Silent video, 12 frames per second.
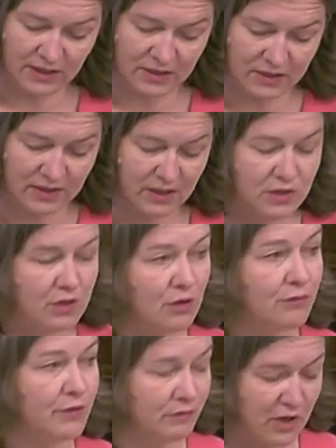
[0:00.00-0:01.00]
the concerns
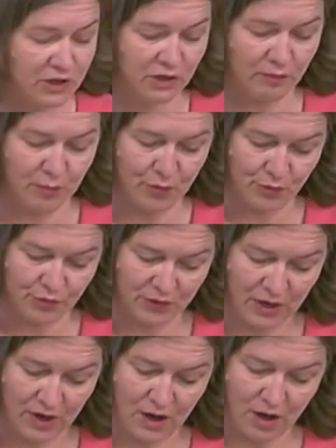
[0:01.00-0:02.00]
of the Russia
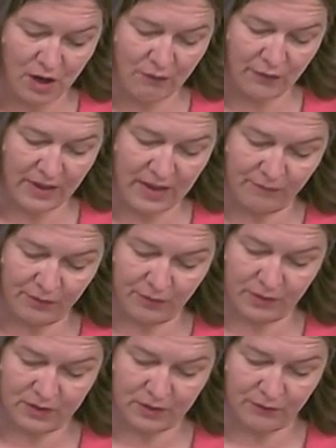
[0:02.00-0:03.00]
report over the
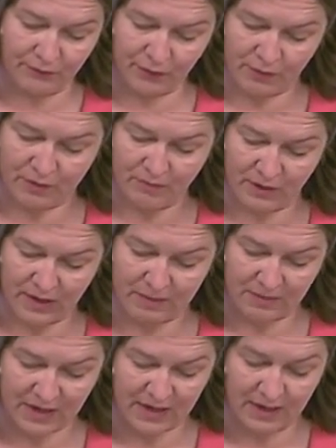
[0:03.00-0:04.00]
influence of foreign money,
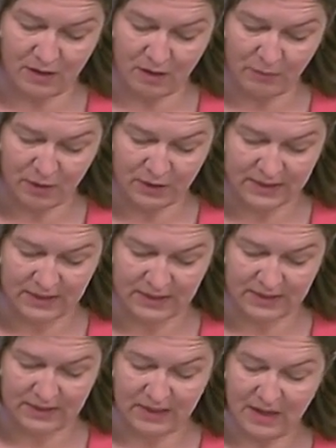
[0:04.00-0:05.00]
money in our
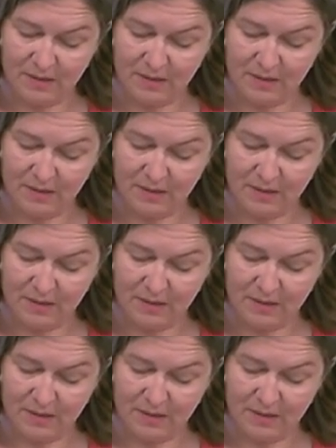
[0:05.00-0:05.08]
politics,